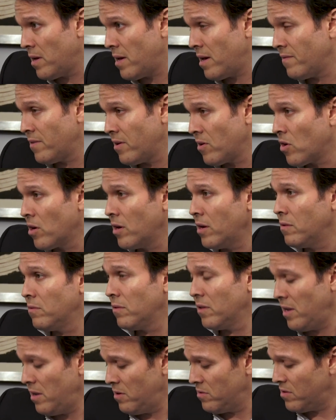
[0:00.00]
I have an
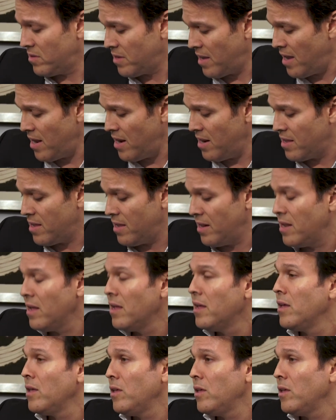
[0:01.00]
article here saying that